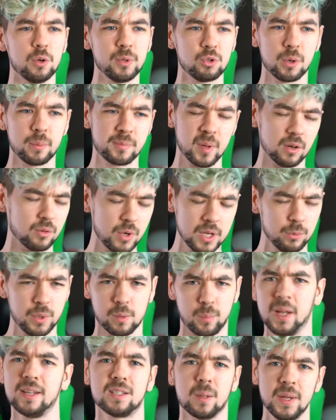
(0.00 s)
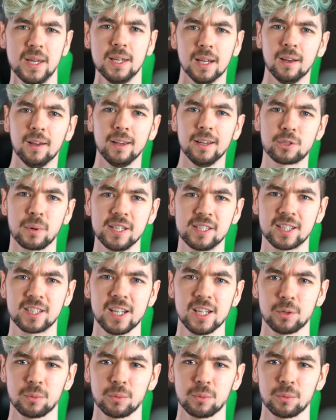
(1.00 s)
YouTube has been a really weird place to be in 2016.